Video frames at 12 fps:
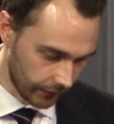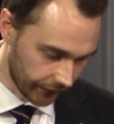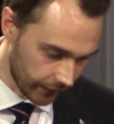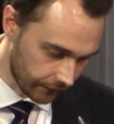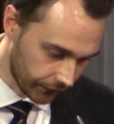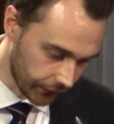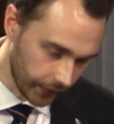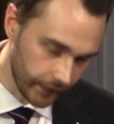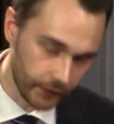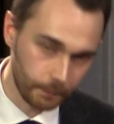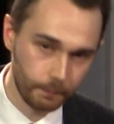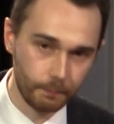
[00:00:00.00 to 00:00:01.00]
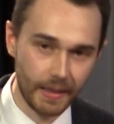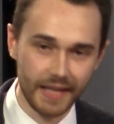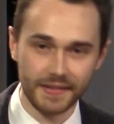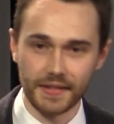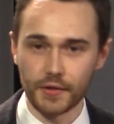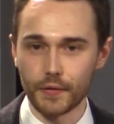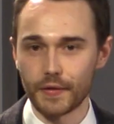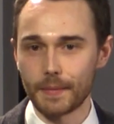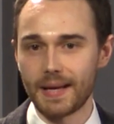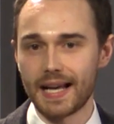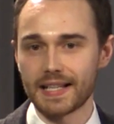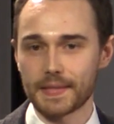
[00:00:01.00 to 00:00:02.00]
As I've studied this passage over the
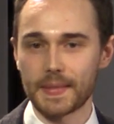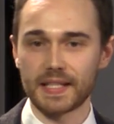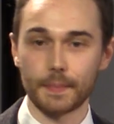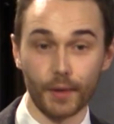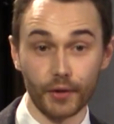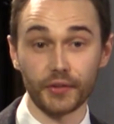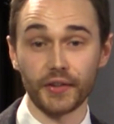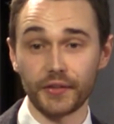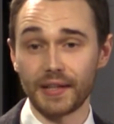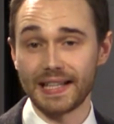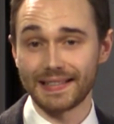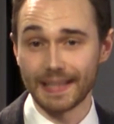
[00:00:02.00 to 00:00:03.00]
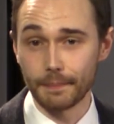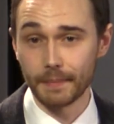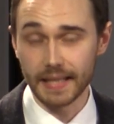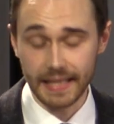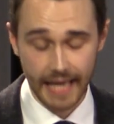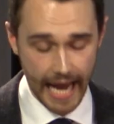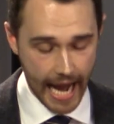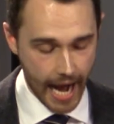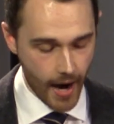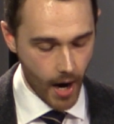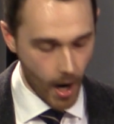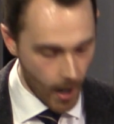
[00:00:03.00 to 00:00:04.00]
past week, to be honest, it's hit me
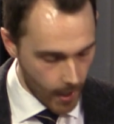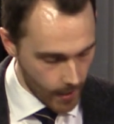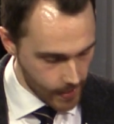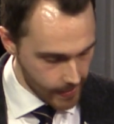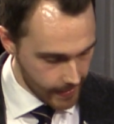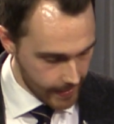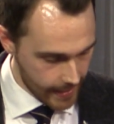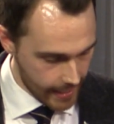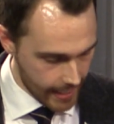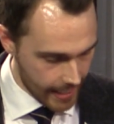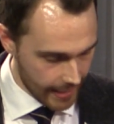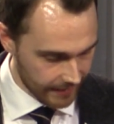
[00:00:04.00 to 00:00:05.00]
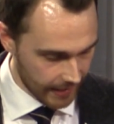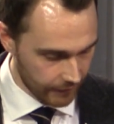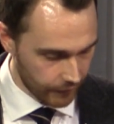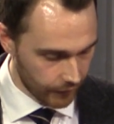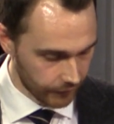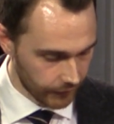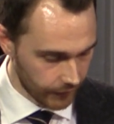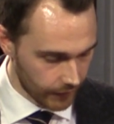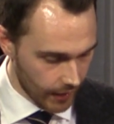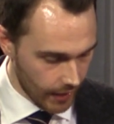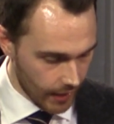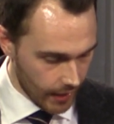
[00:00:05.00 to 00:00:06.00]
hard, as I've
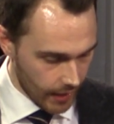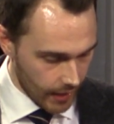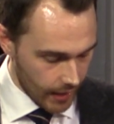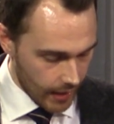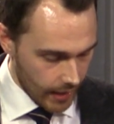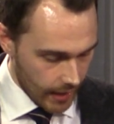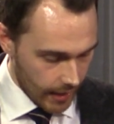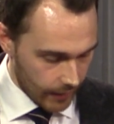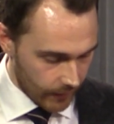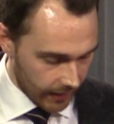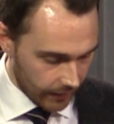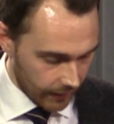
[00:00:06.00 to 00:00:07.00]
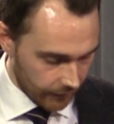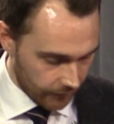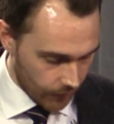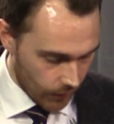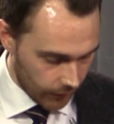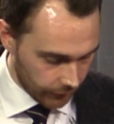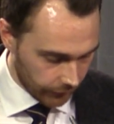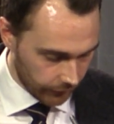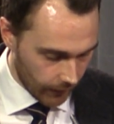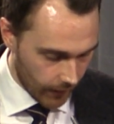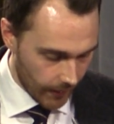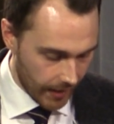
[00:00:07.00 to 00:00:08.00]
often and regularly
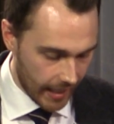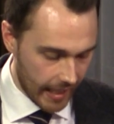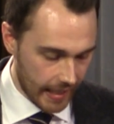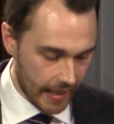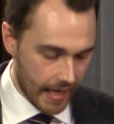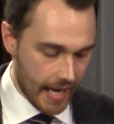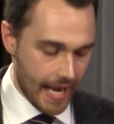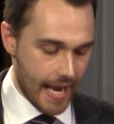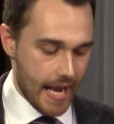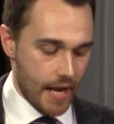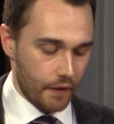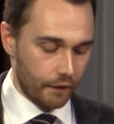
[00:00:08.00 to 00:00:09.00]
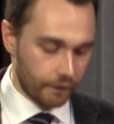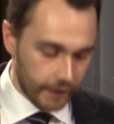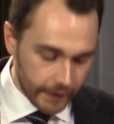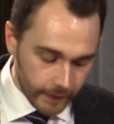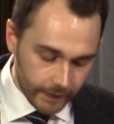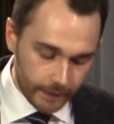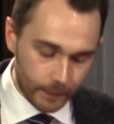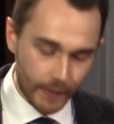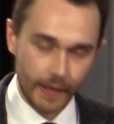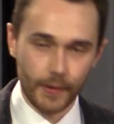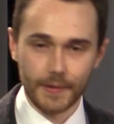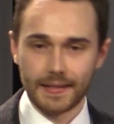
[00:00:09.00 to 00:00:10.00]
thought how I feel to
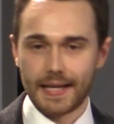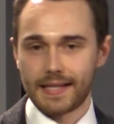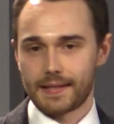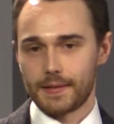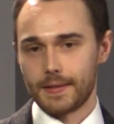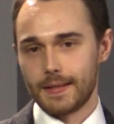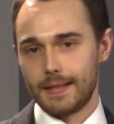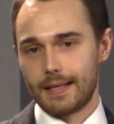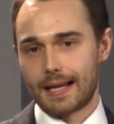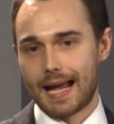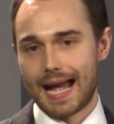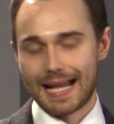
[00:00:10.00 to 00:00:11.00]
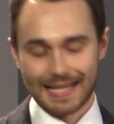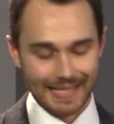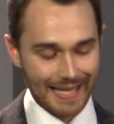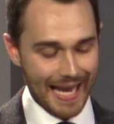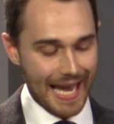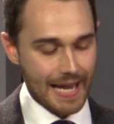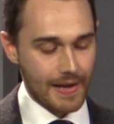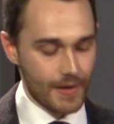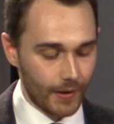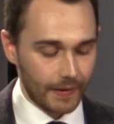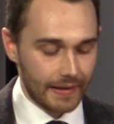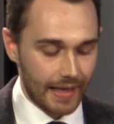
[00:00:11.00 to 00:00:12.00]
prioritize God and say
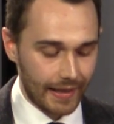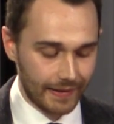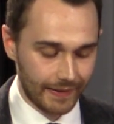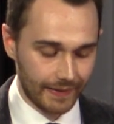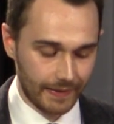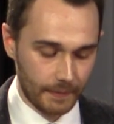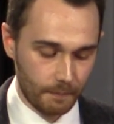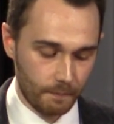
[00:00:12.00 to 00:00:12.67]
not yet